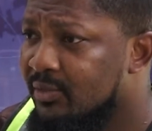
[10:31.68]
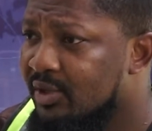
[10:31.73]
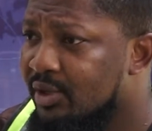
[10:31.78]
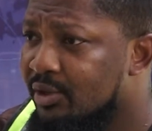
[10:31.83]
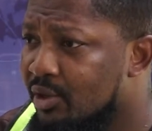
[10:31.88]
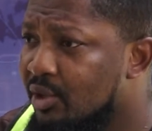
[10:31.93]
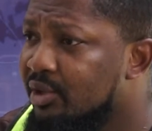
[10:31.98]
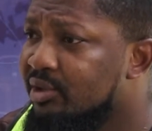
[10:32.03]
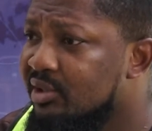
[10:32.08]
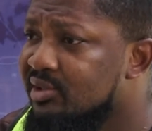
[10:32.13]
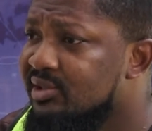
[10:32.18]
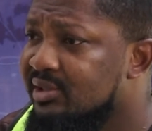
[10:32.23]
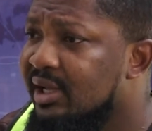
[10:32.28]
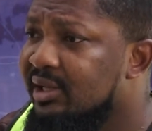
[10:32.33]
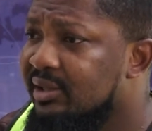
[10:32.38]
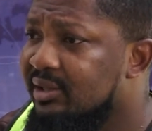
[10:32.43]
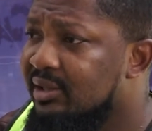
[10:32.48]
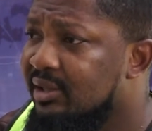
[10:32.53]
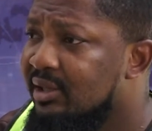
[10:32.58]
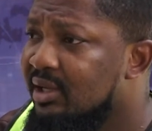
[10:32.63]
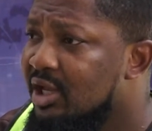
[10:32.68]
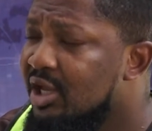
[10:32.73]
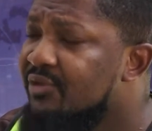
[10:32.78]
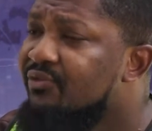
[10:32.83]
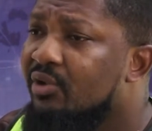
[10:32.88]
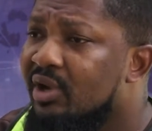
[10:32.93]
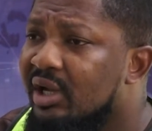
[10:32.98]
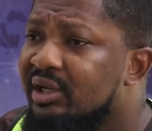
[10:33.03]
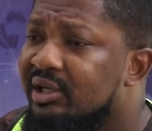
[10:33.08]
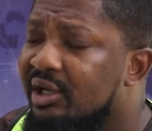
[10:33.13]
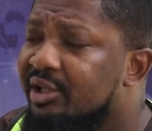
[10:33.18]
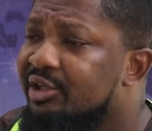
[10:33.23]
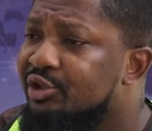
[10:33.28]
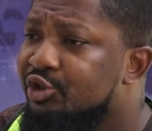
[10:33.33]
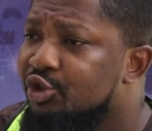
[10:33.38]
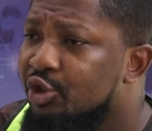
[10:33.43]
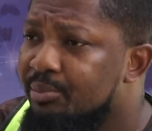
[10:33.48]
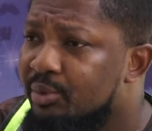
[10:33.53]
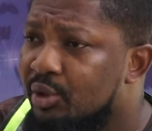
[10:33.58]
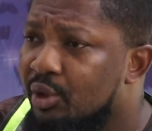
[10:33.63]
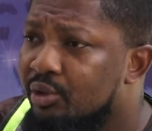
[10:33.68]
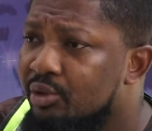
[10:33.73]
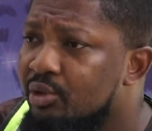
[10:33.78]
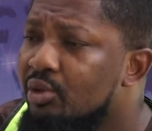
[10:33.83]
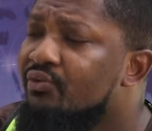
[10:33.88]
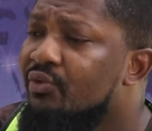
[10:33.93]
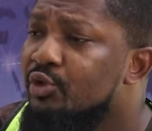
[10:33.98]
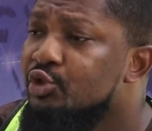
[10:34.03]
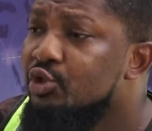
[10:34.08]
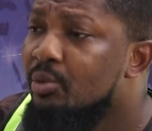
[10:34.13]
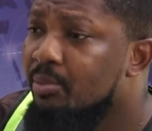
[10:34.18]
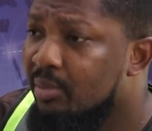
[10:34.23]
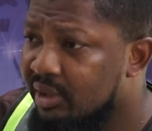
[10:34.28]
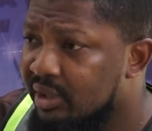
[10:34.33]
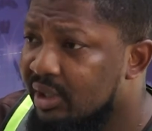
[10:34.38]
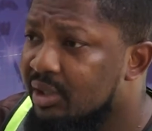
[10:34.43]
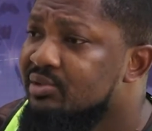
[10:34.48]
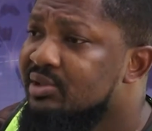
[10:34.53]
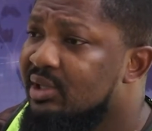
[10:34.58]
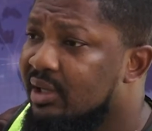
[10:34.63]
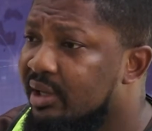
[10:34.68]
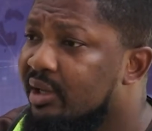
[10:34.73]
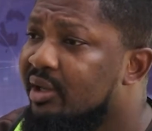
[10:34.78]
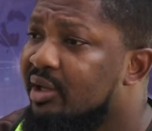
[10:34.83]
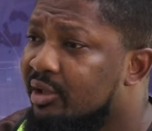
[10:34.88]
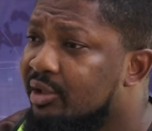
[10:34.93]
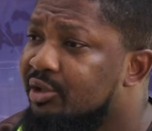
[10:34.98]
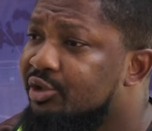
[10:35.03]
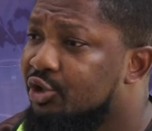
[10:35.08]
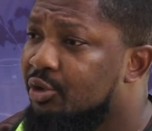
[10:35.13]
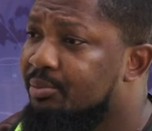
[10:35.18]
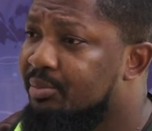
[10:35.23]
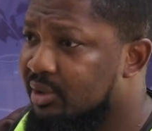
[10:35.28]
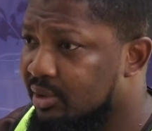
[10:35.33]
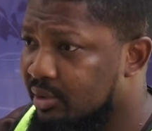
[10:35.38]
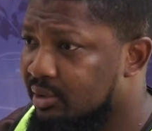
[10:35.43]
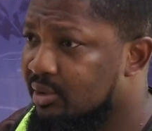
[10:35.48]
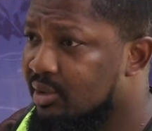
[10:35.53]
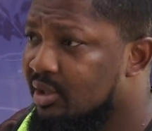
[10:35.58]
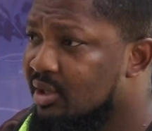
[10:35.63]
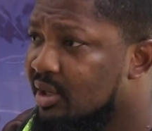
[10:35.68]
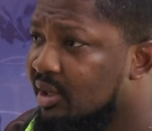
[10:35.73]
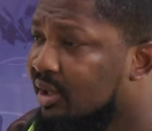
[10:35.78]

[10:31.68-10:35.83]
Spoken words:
You understand? If you can't get the job done, look for someone else that can get the job done.